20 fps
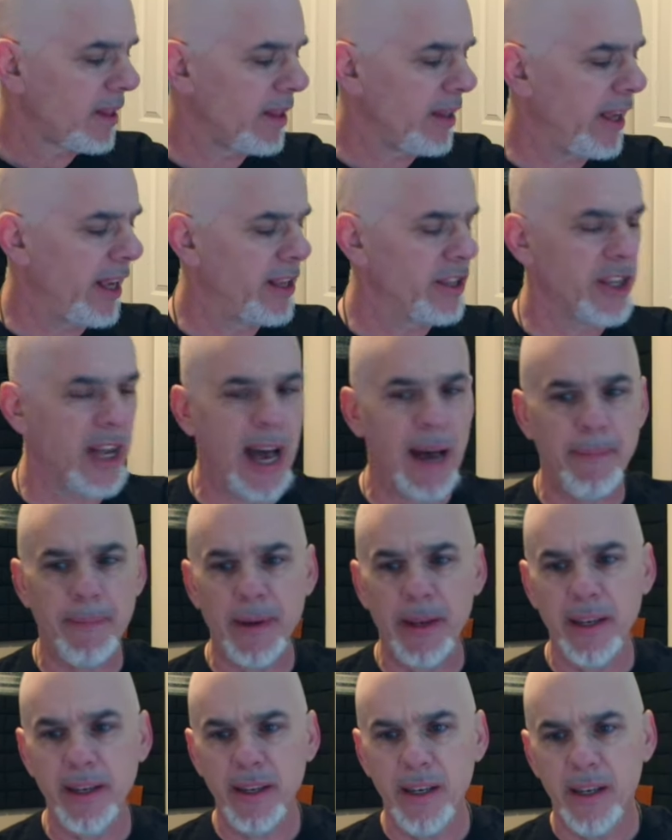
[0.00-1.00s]
is
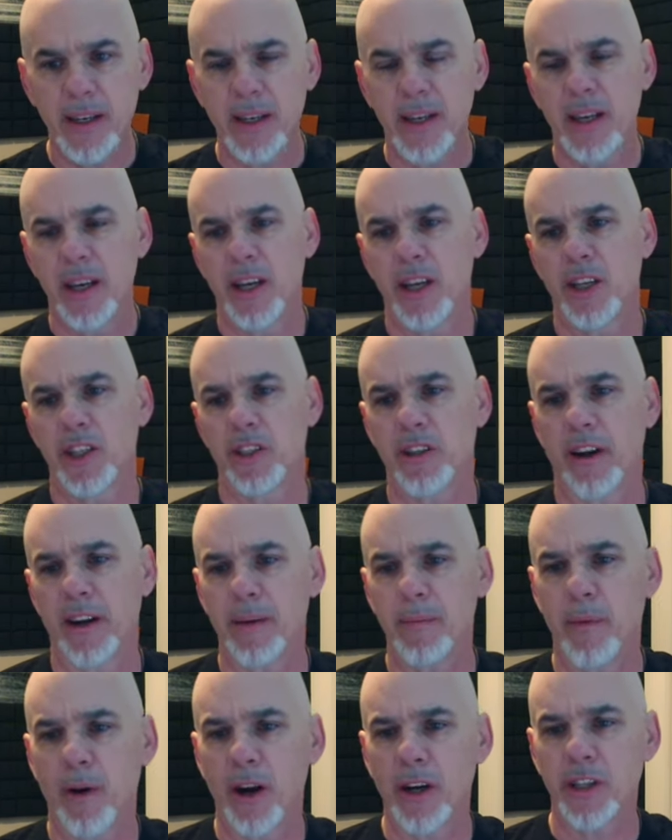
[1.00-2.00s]
happening starting
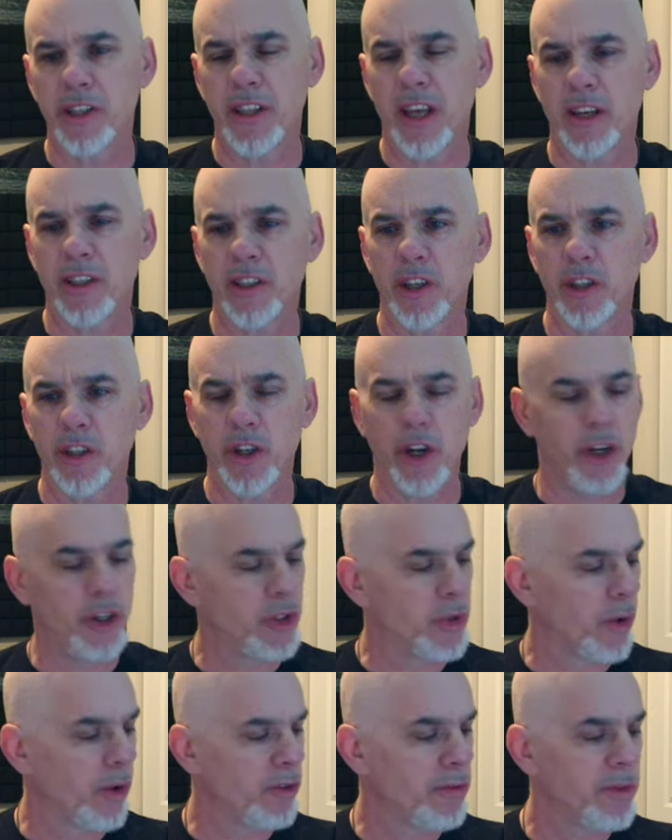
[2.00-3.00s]
March. That is a, a
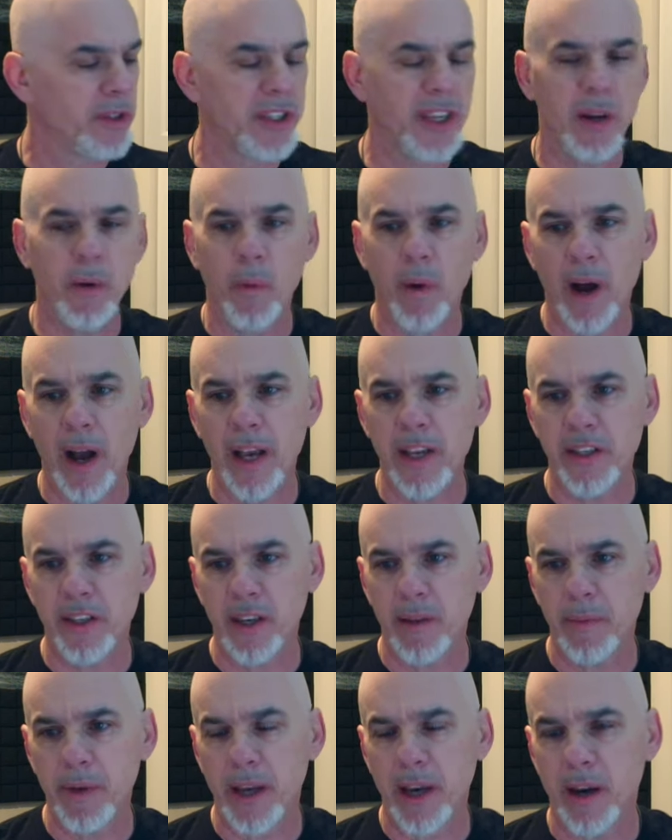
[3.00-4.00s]
George from CY is going
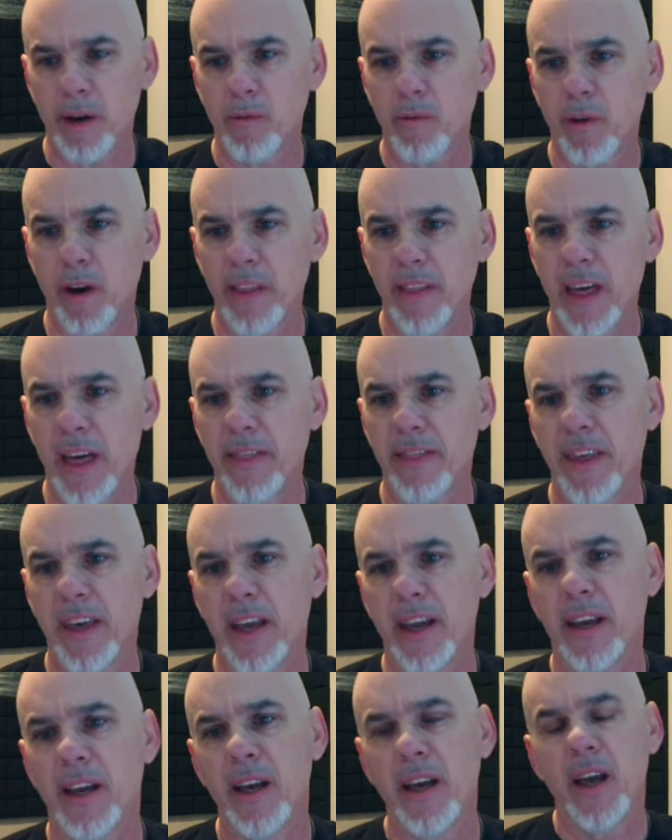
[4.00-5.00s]
to be kind of running that
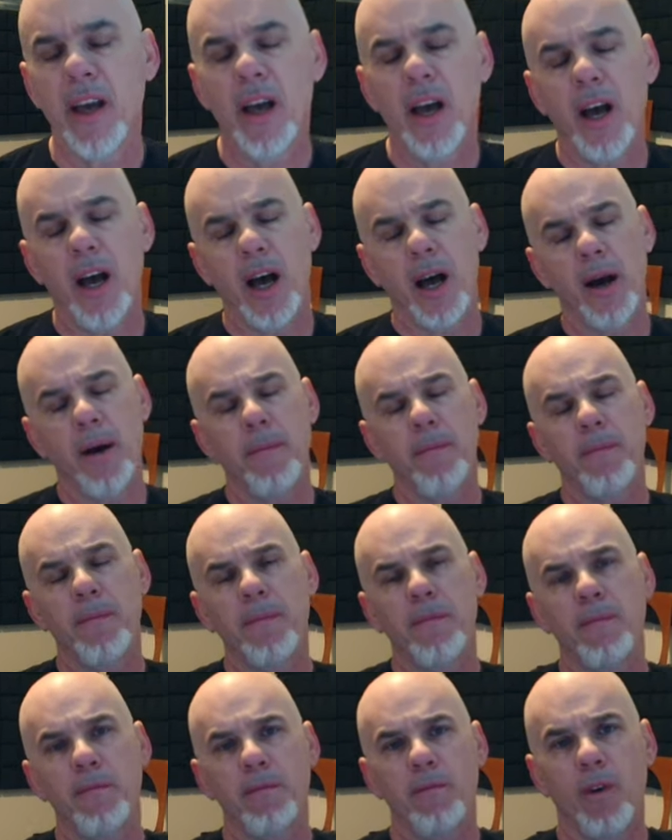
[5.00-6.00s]
thing um,
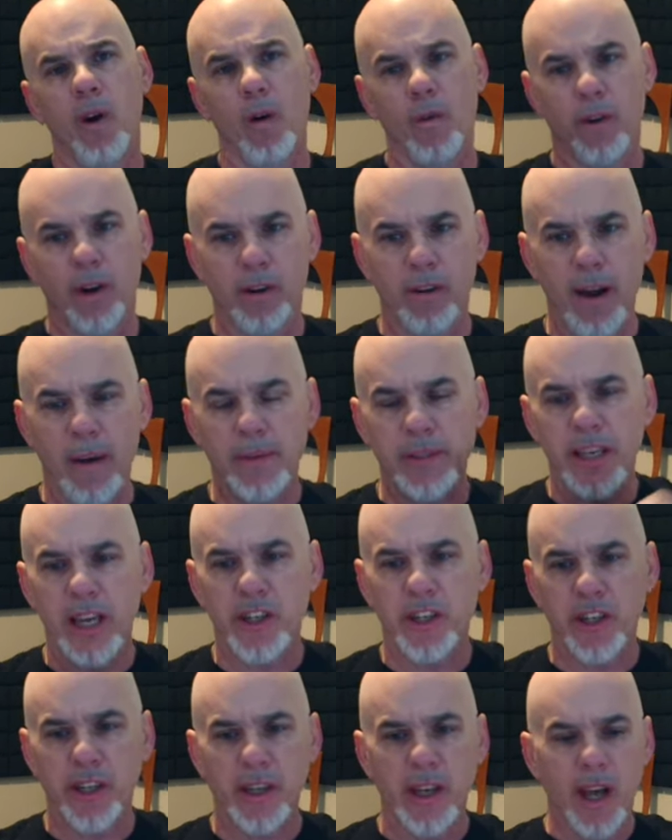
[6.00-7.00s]
over at Craps
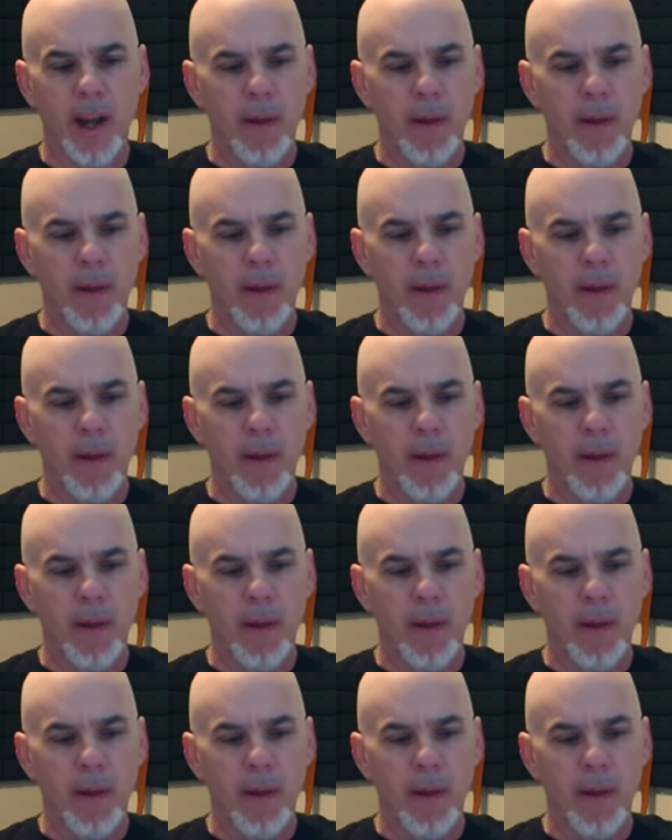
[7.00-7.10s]
Nation.